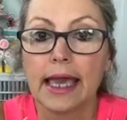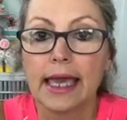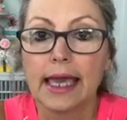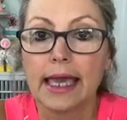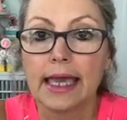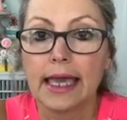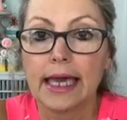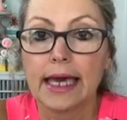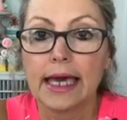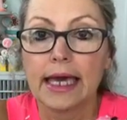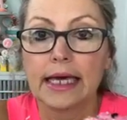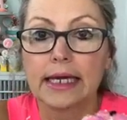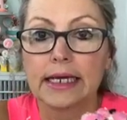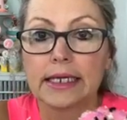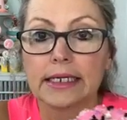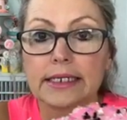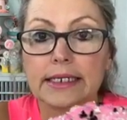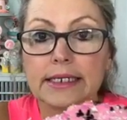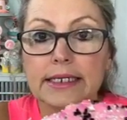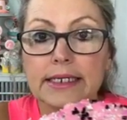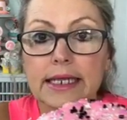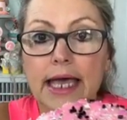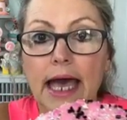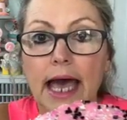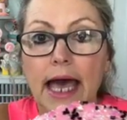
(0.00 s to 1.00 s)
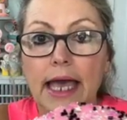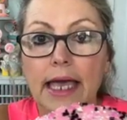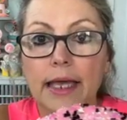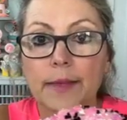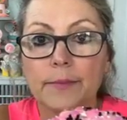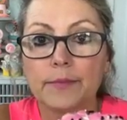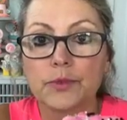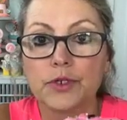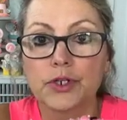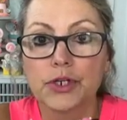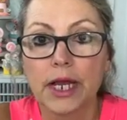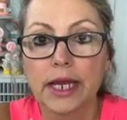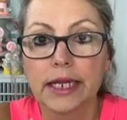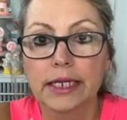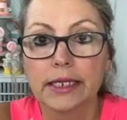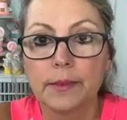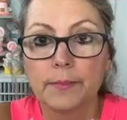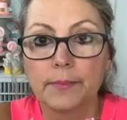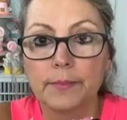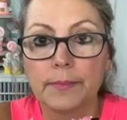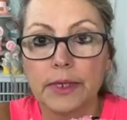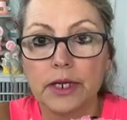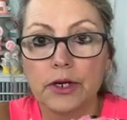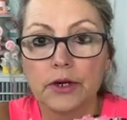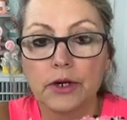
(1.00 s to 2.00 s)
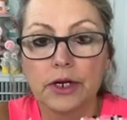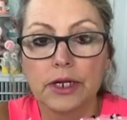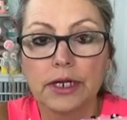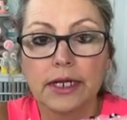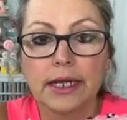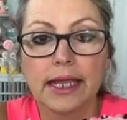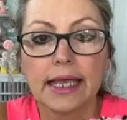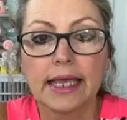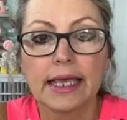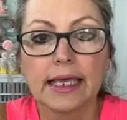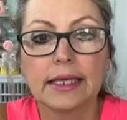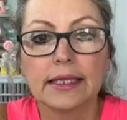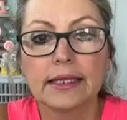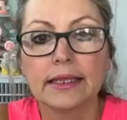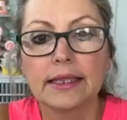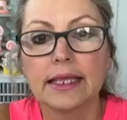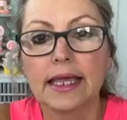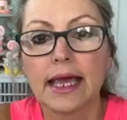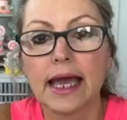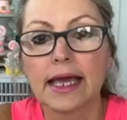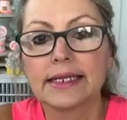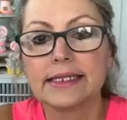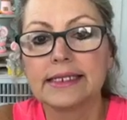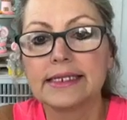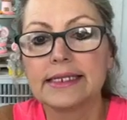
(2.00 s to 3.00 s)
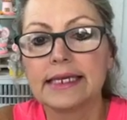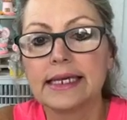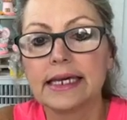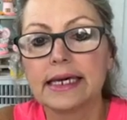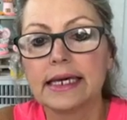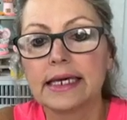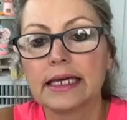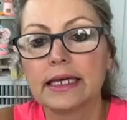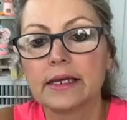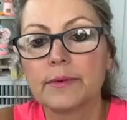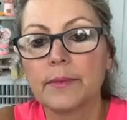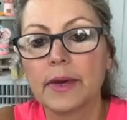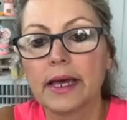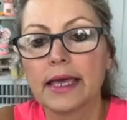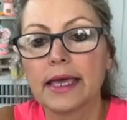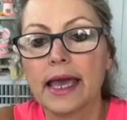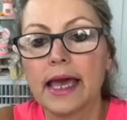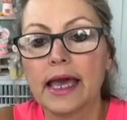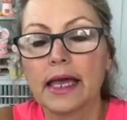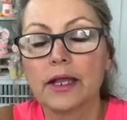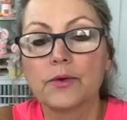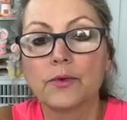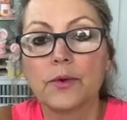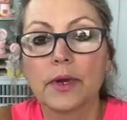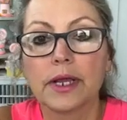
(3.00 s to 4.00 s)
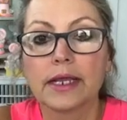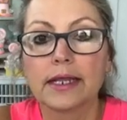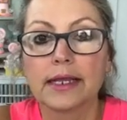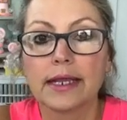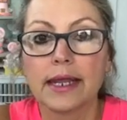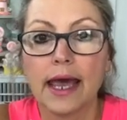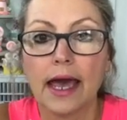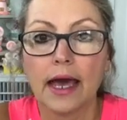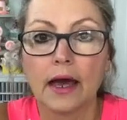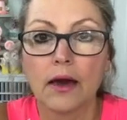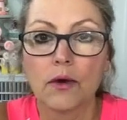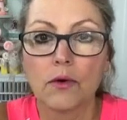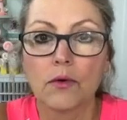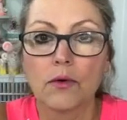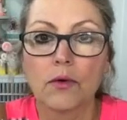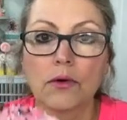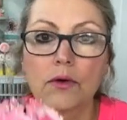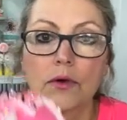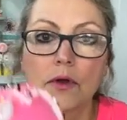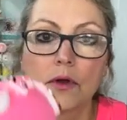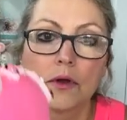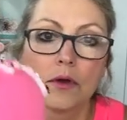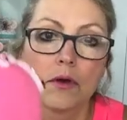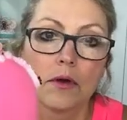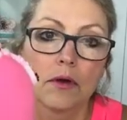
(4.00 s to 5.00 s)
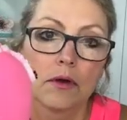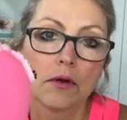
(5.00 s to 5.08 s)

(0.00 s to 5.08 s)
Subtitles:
And I'm trying to marinate the idea in my head right now.